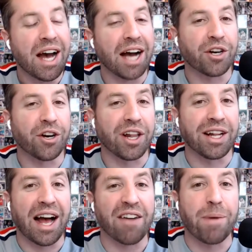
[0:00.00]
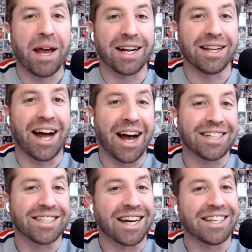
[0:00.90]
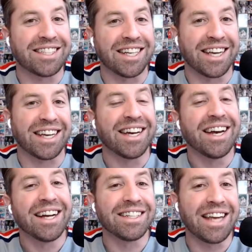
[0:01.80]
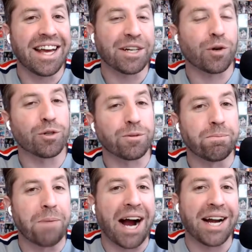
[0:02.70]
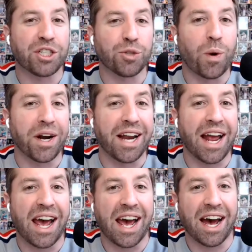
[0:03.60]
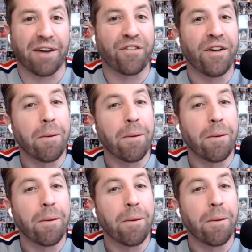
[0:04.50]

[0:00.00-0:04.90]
I go to the live betting lines, and I see Lakers minus one and a half,